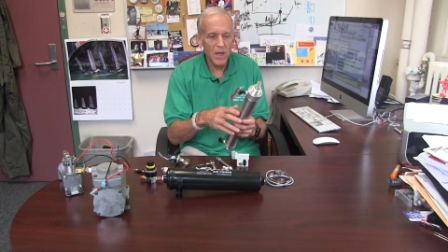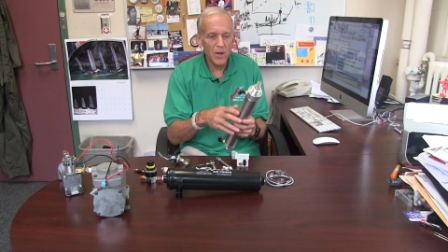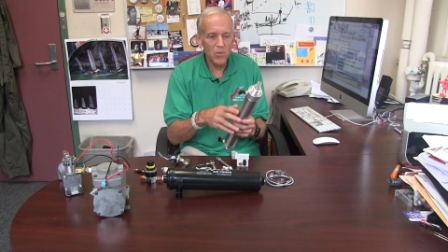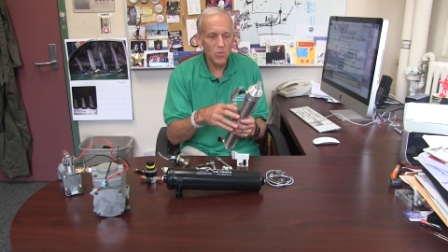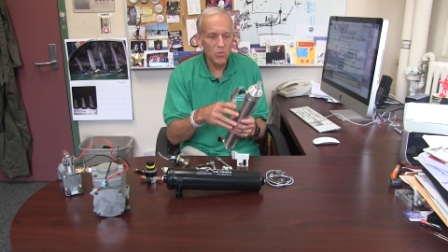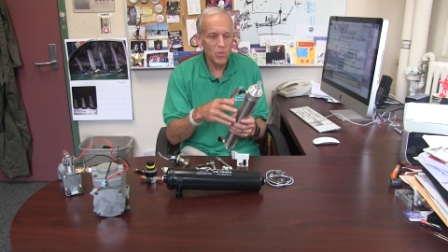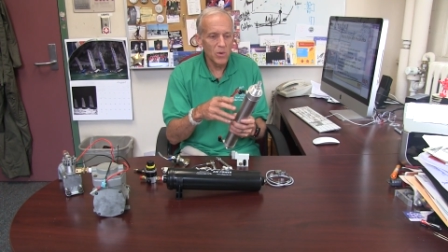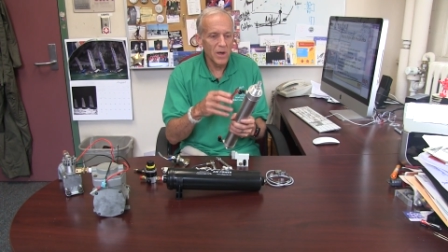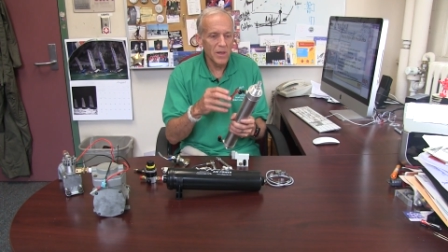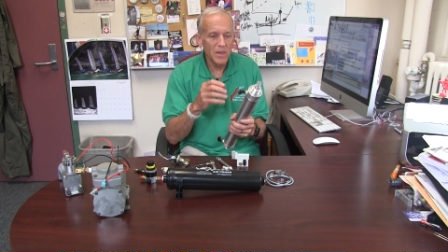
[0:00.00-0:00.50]

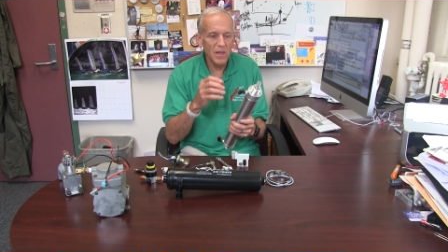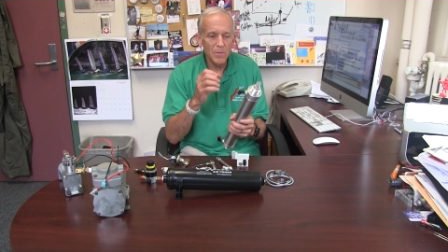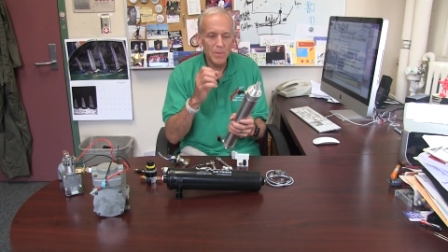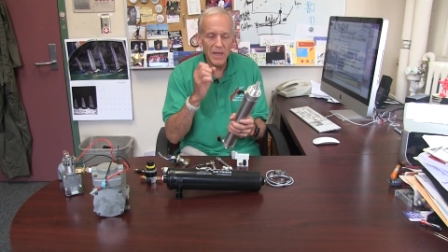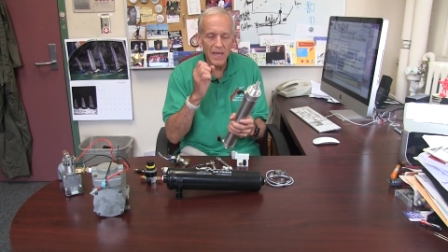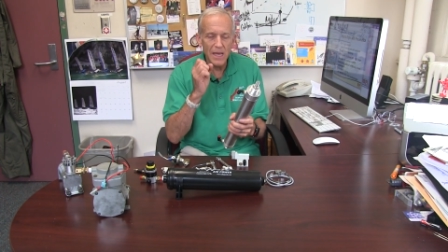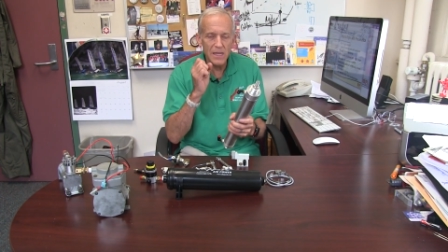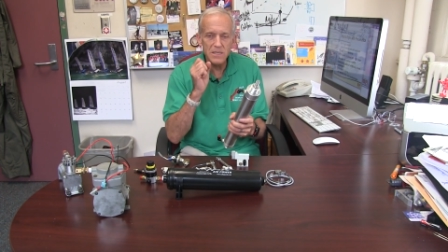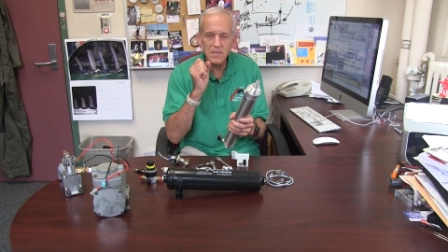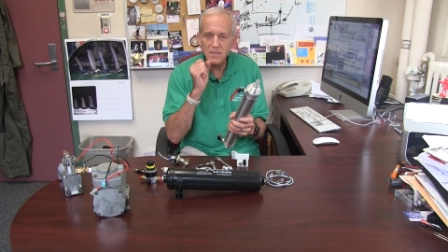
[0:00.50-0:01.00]
can run them
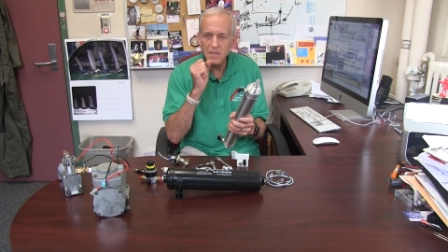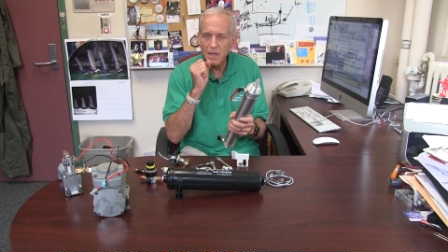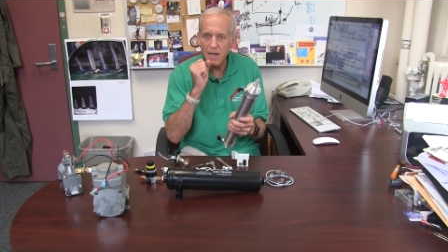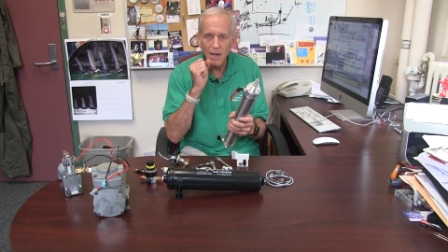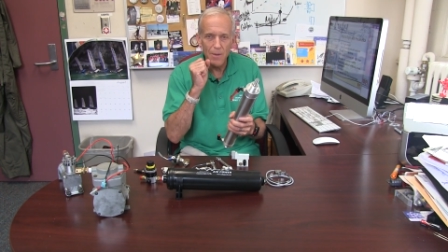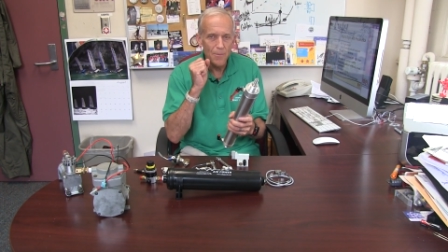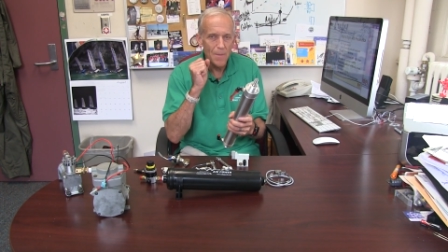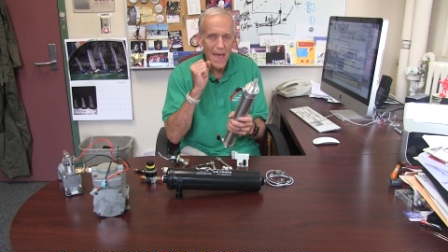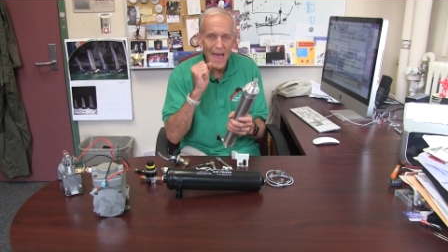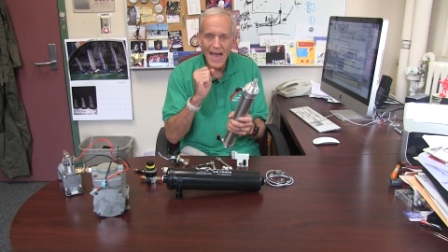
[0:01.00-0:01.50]
against
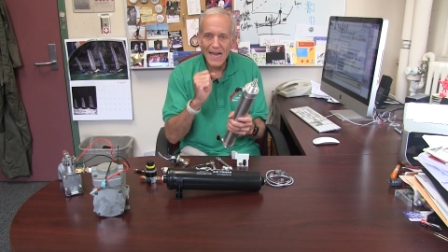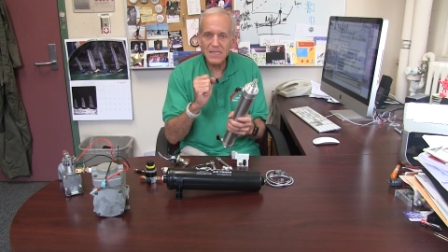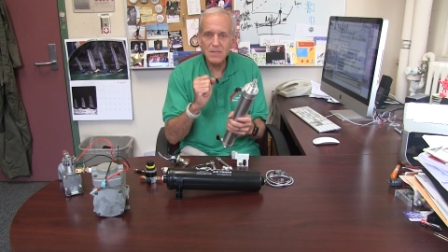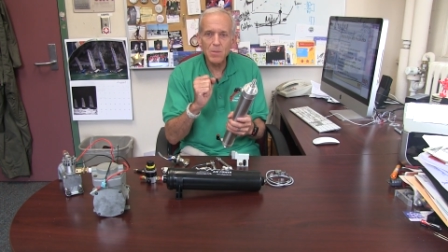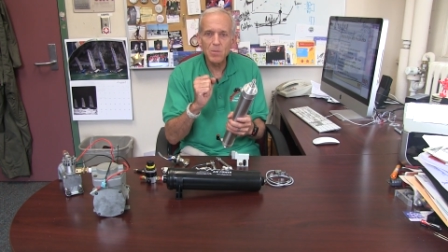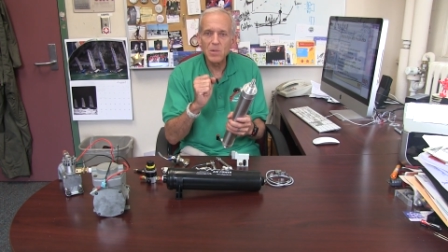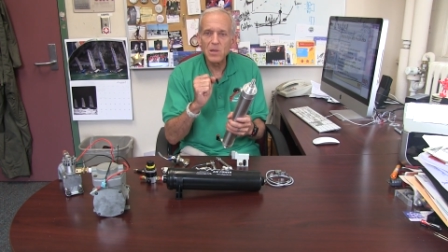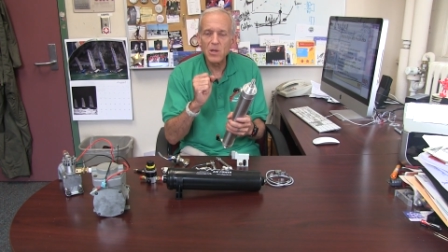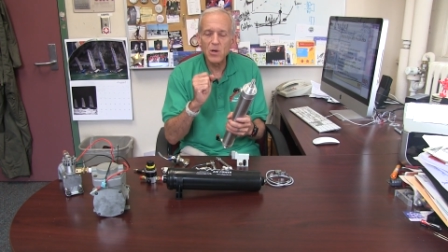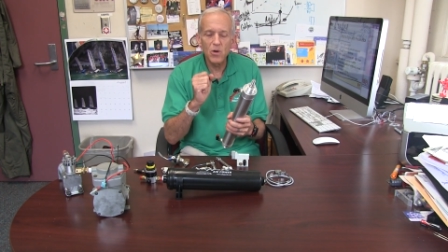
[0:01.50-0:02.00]
uh,
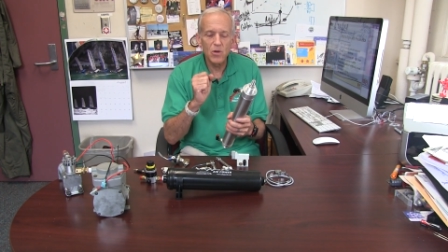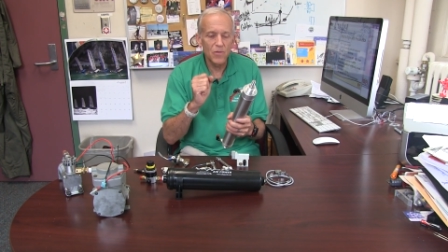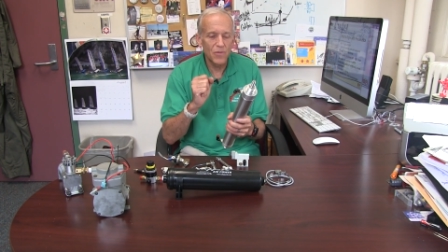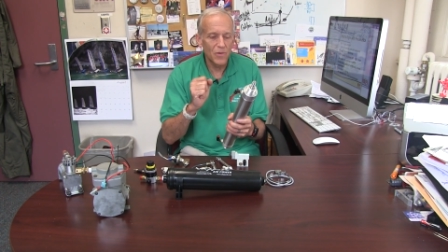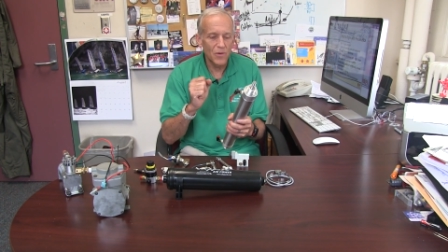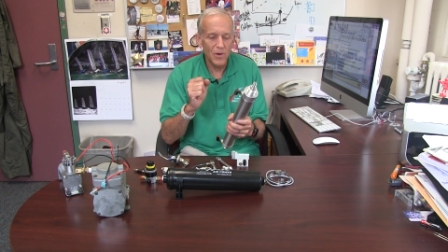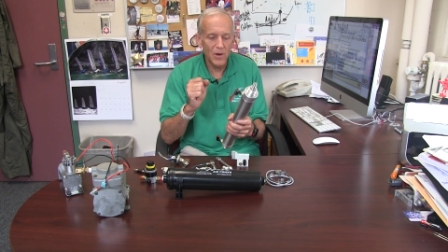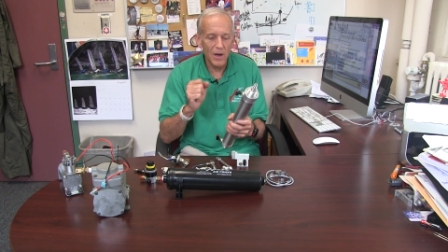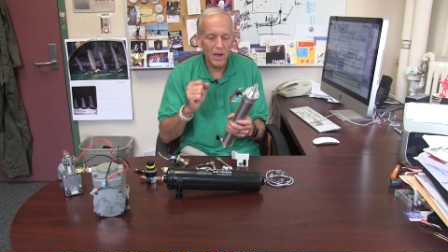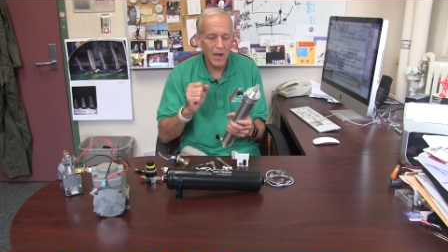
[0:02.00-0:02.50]
maximum load
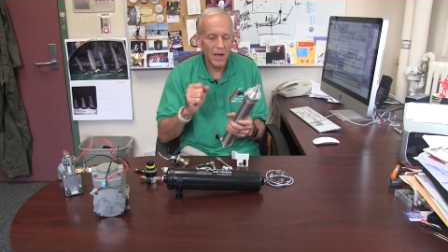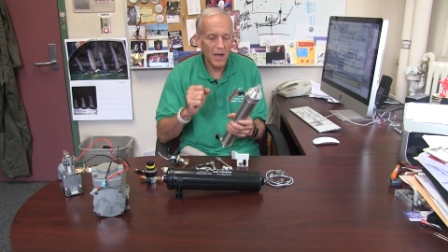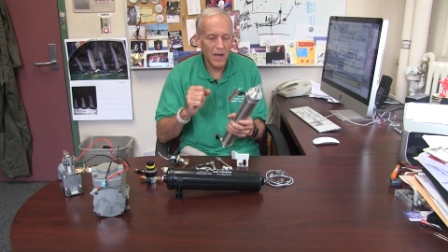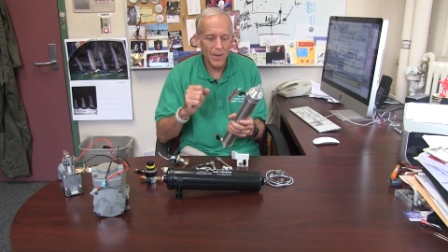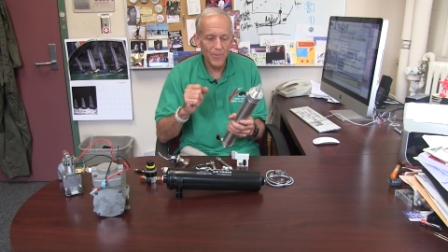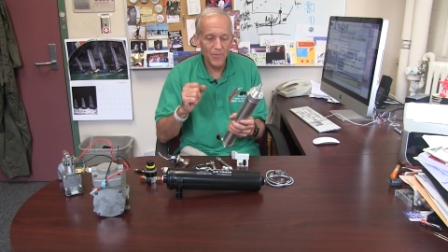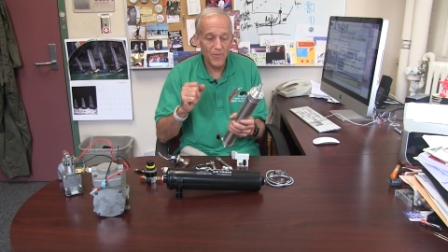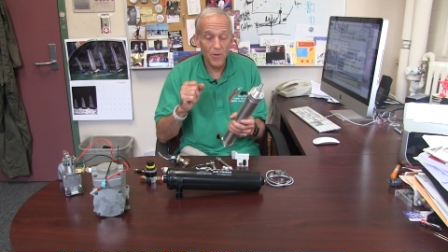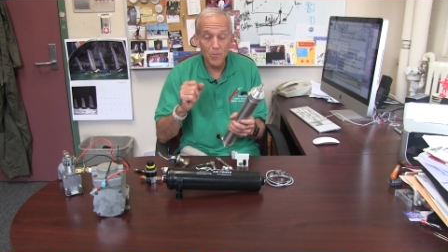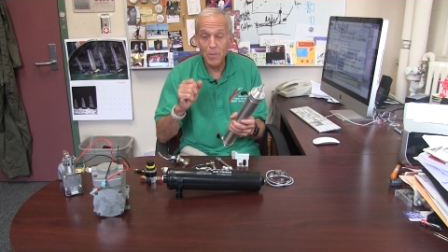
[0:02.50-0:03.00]
for,
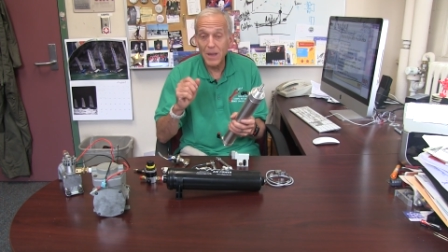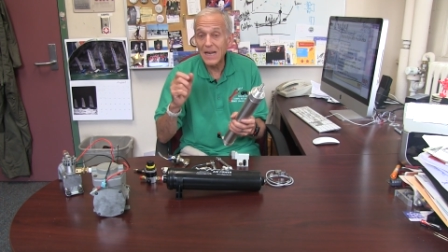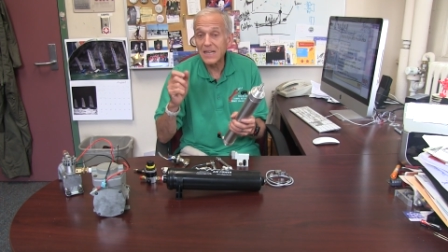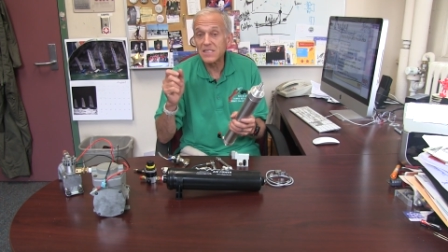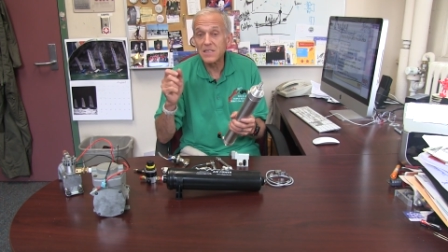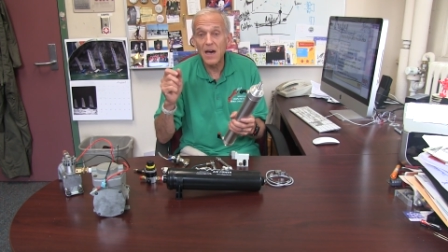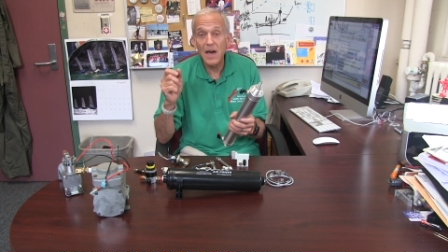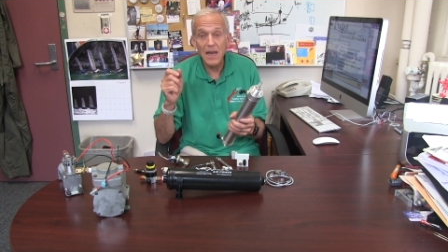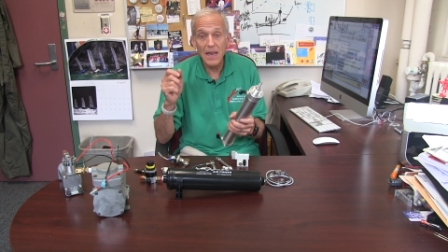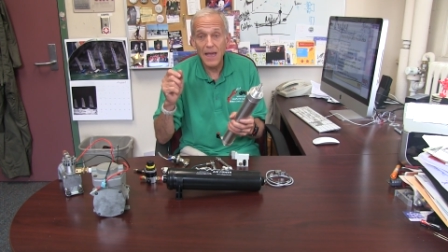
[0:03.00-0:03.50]
um, for
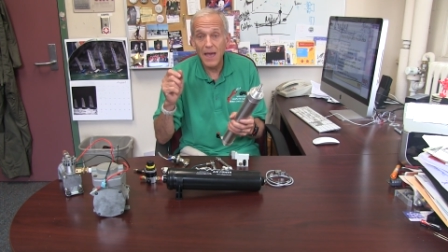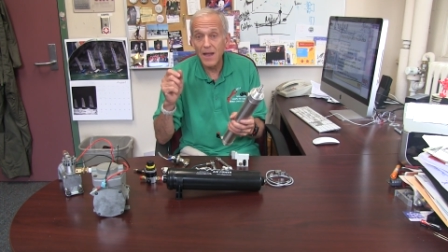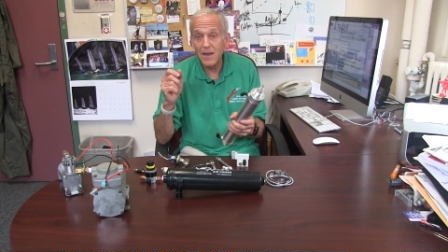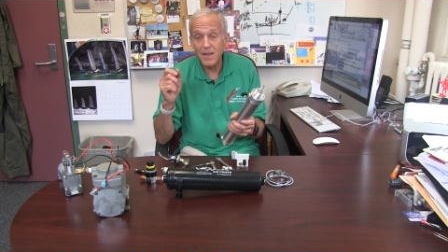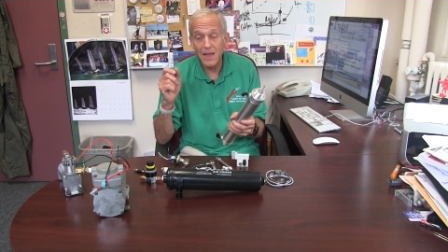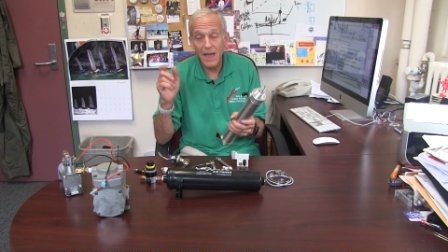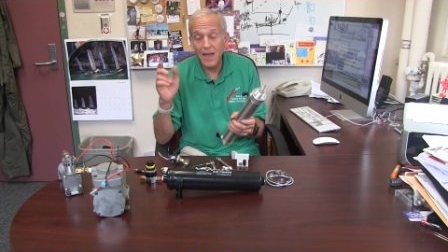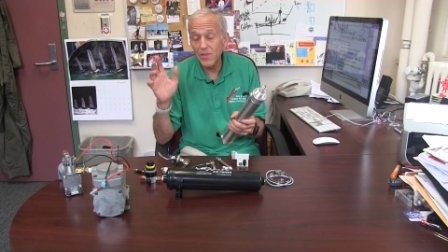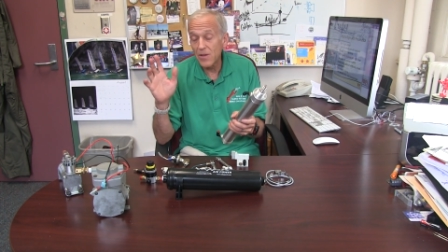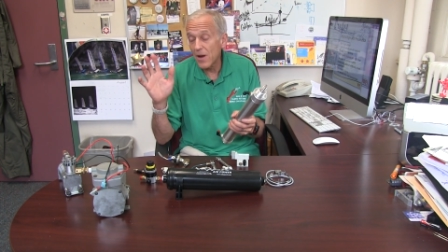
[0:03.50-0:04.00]
minutes on
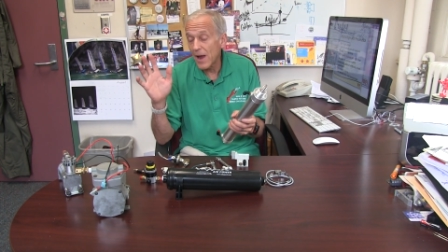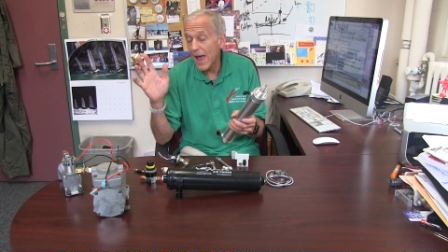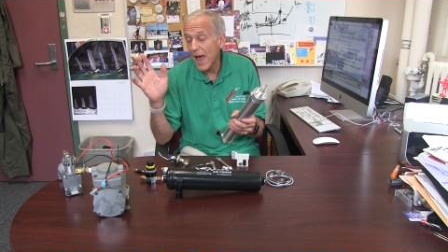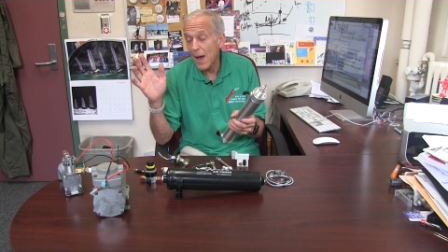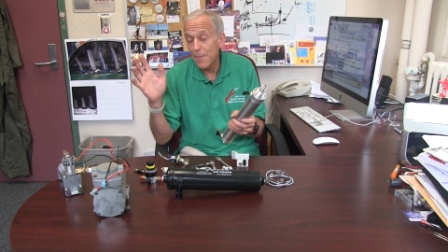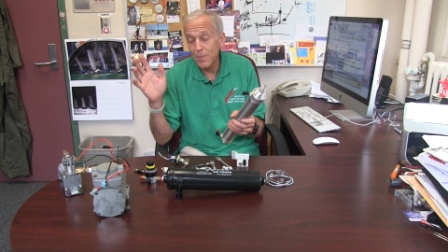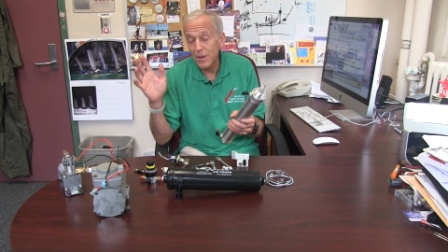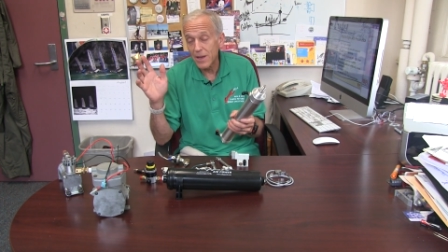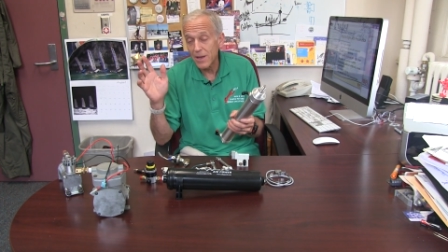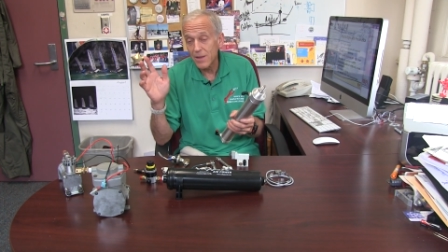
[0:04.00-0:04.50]
end, and they're
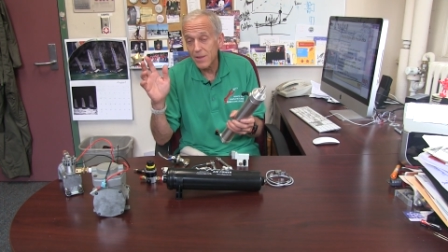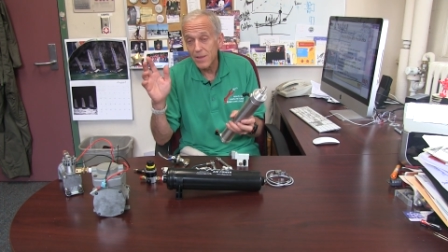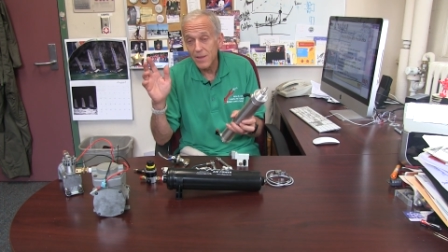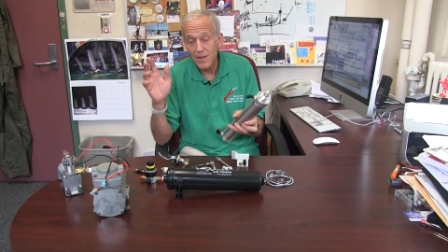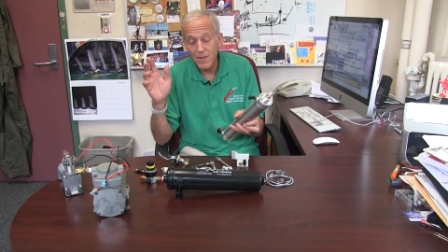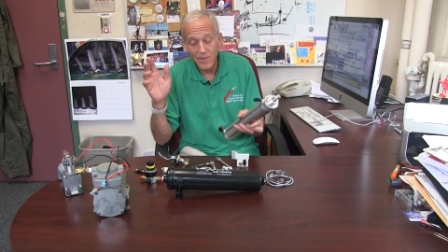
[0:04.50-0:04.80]
happy.